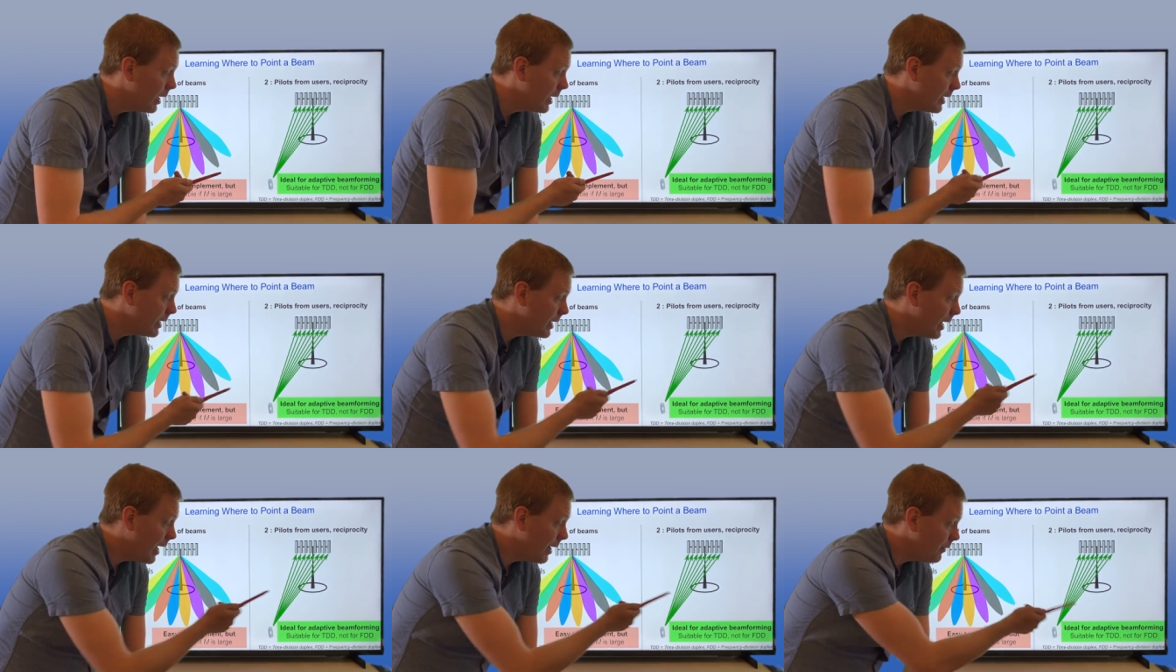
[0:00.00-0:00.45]

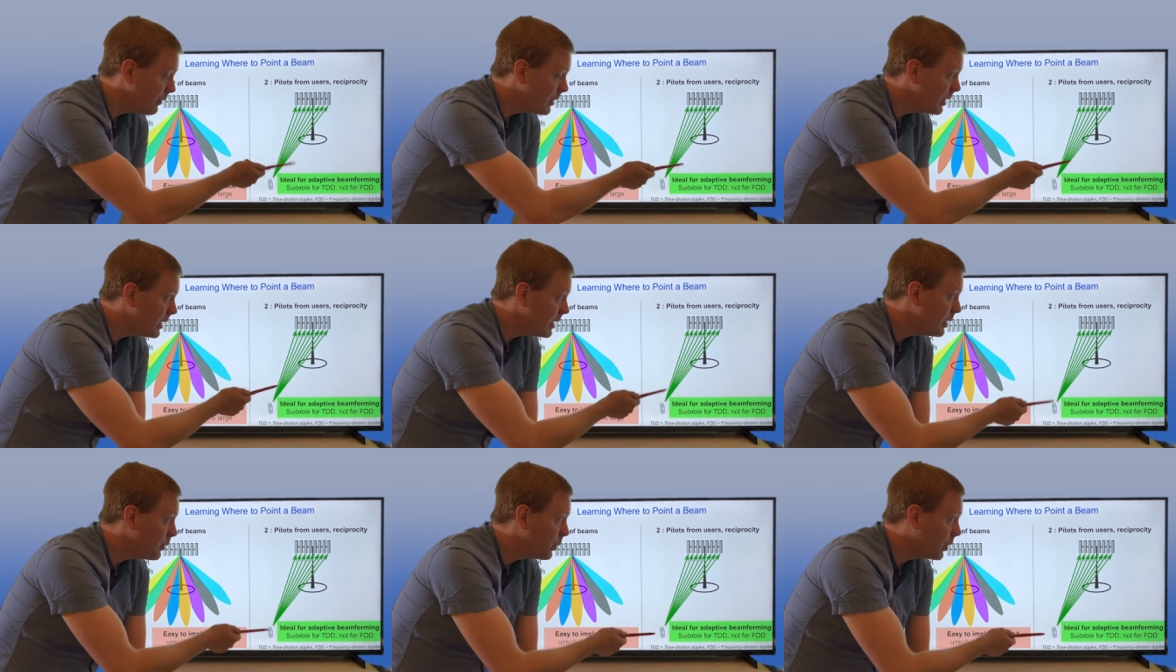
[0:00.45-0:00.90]
in
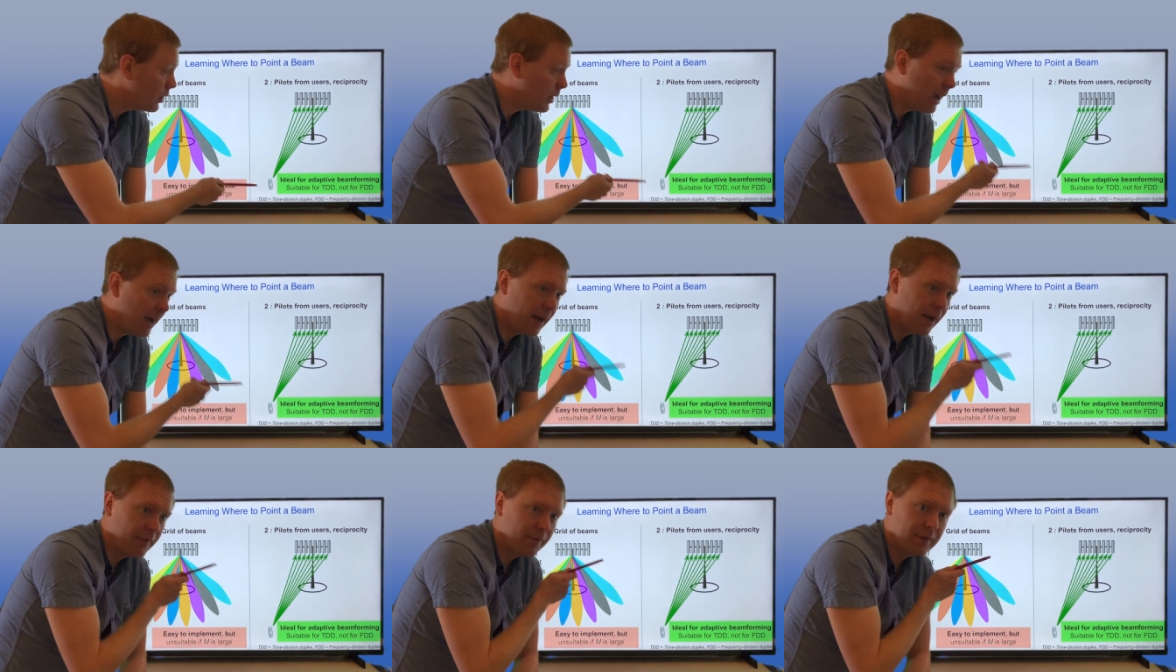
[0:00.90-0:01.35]
FDD, where you
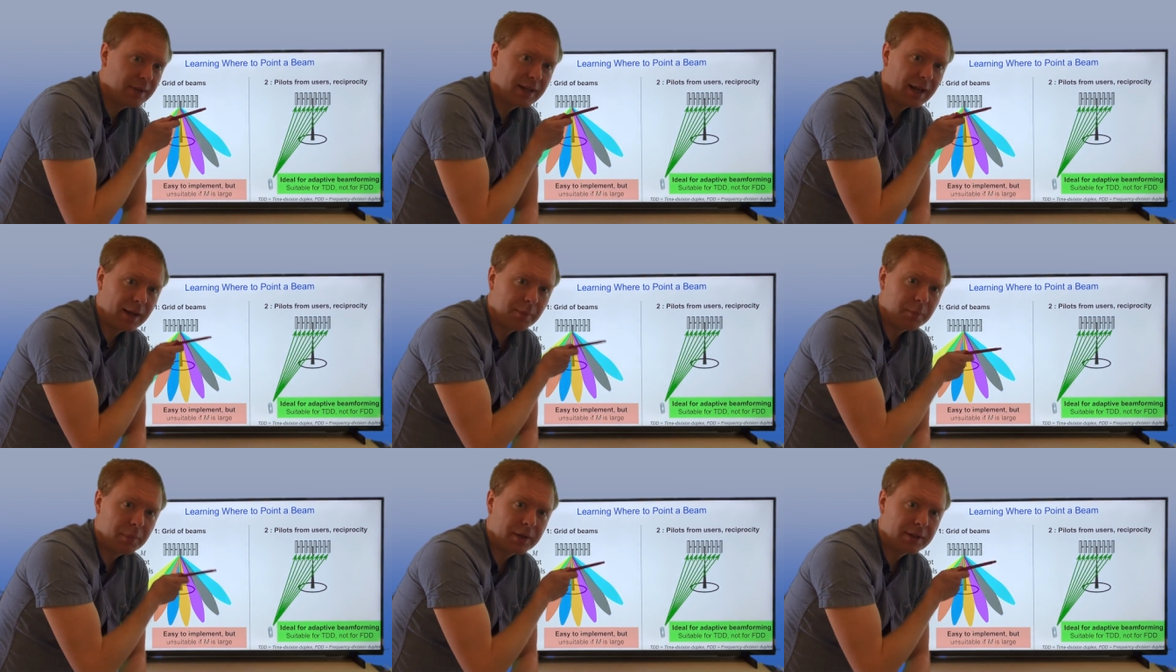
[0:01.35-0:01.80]
have the
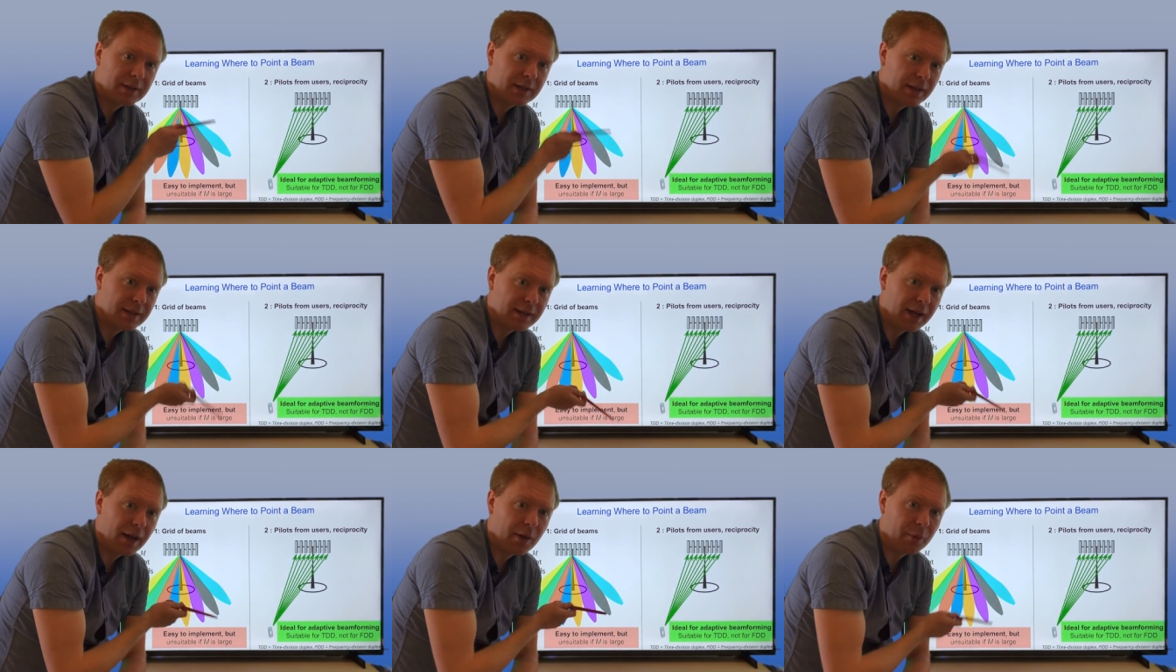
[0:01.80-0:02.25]
uplink
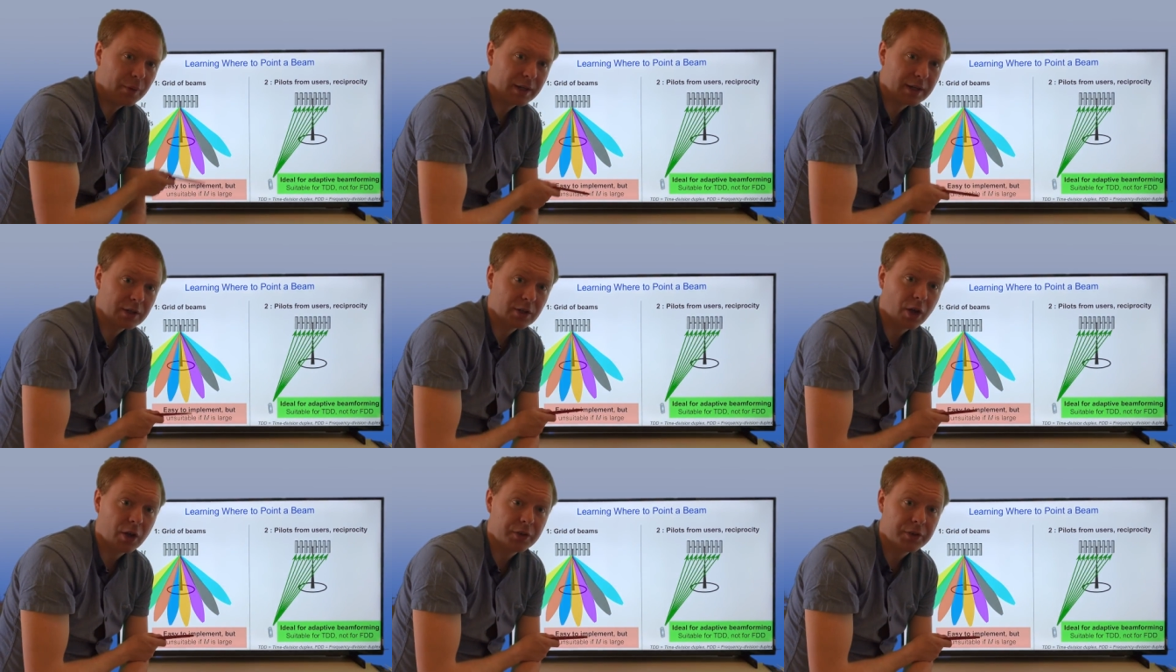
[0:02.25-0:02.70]
and the
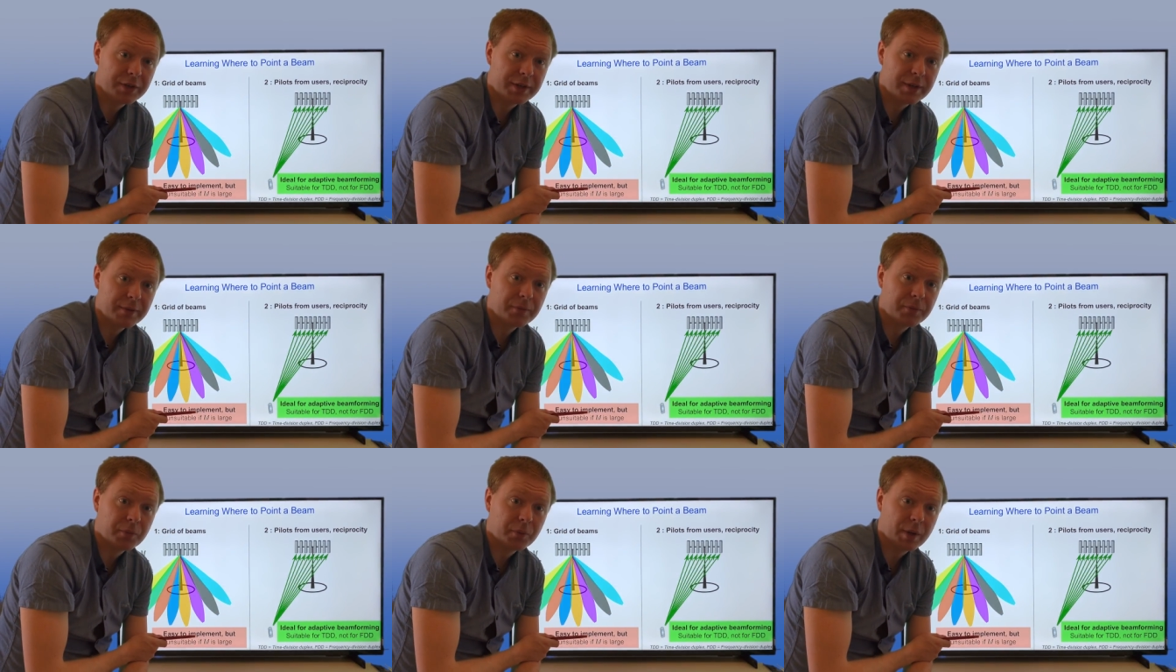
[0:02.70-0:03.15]
downlink on
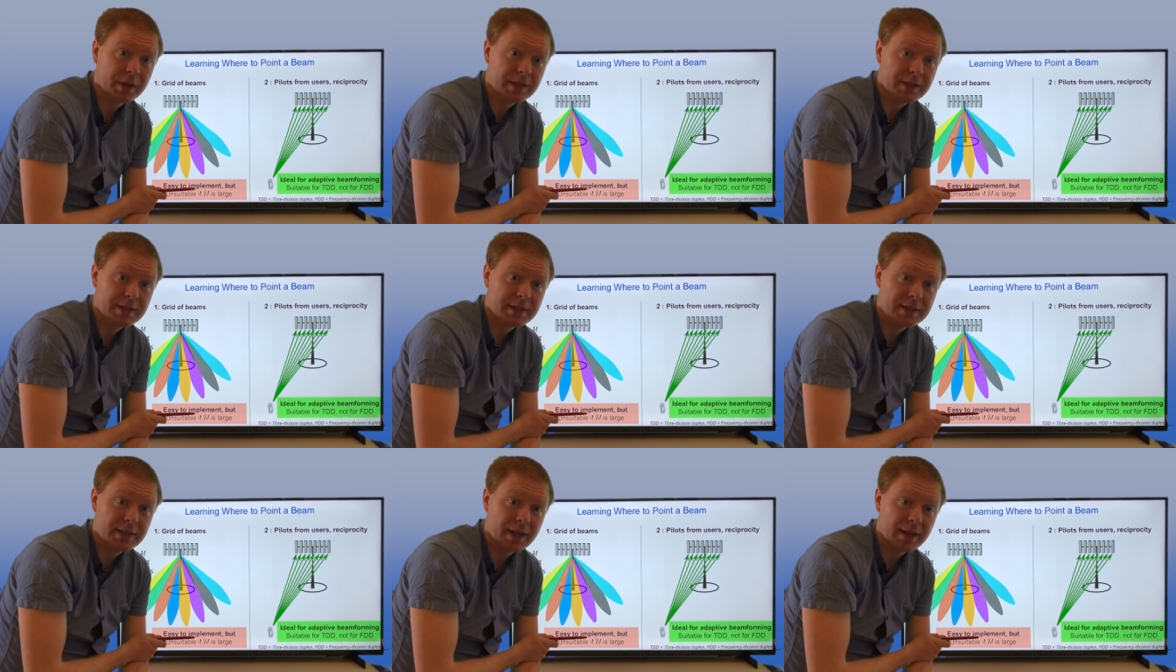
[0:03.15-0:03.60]

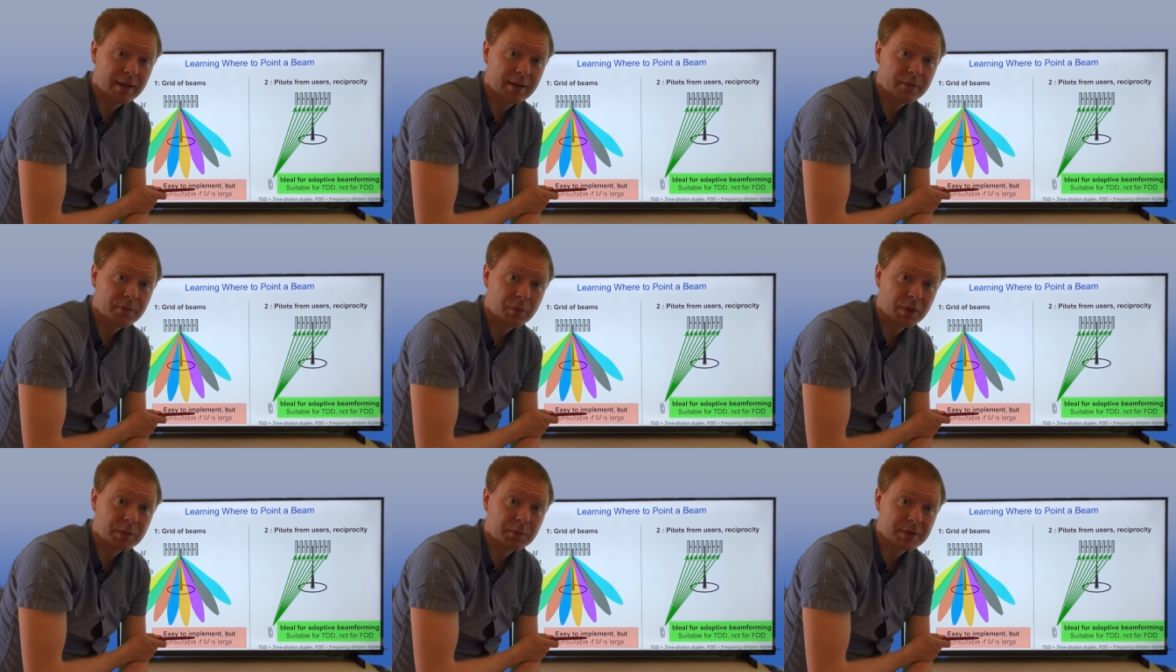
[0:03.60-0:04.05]
different
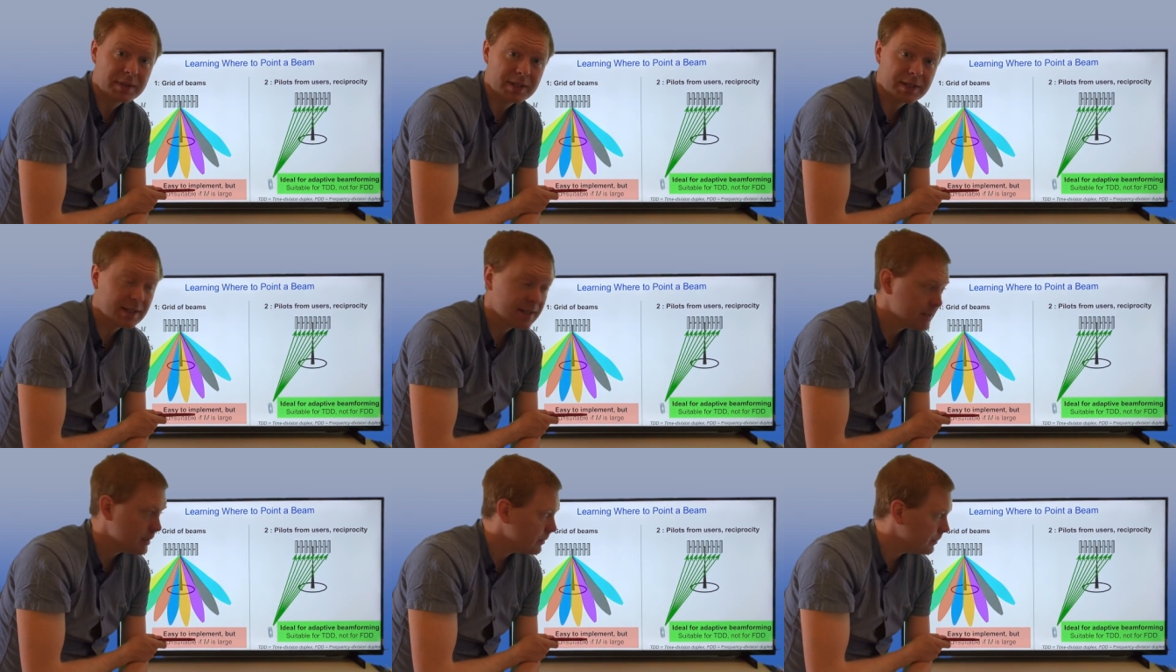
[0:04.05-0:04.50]

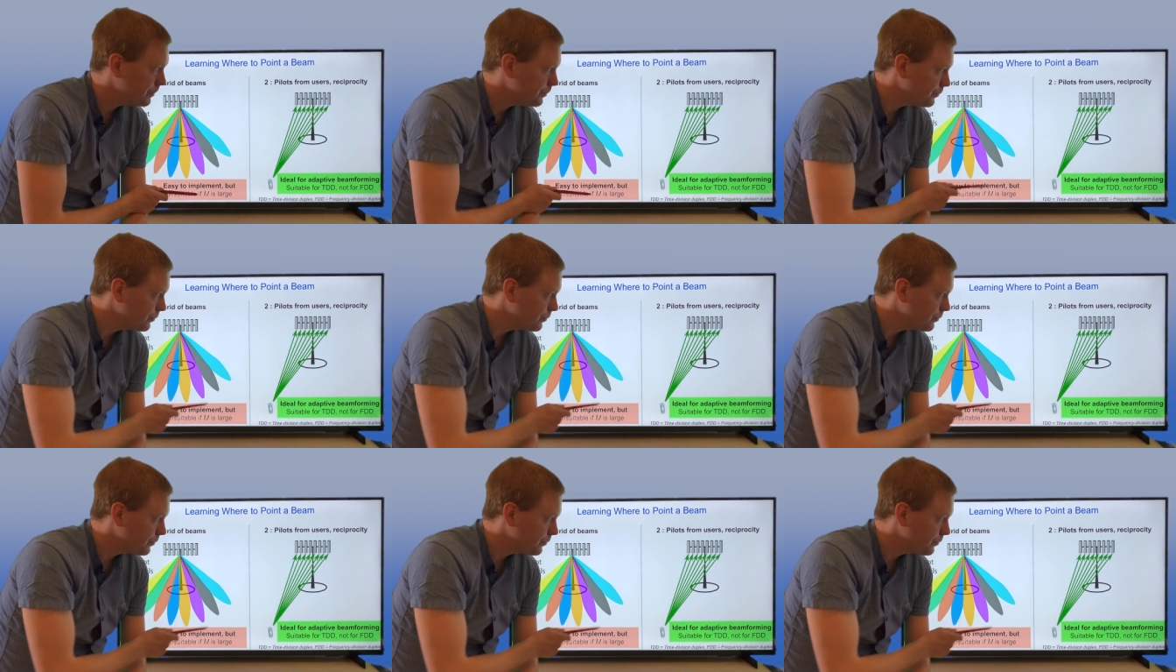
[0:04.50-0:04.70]
frequencies,